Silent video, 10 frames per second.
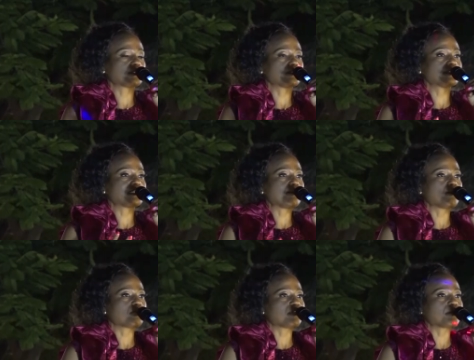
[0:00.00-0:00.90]
because
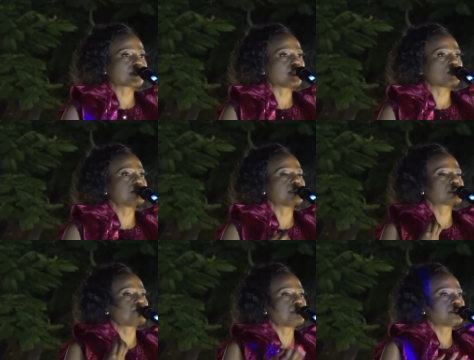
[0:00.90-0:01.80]
some of them cannot
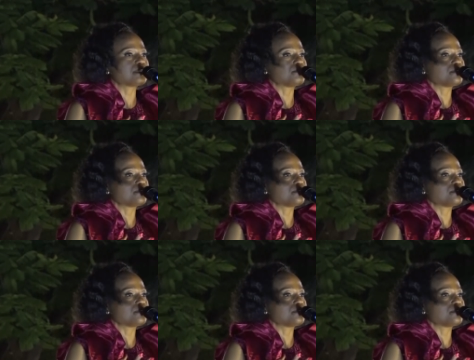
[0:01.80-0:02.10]
express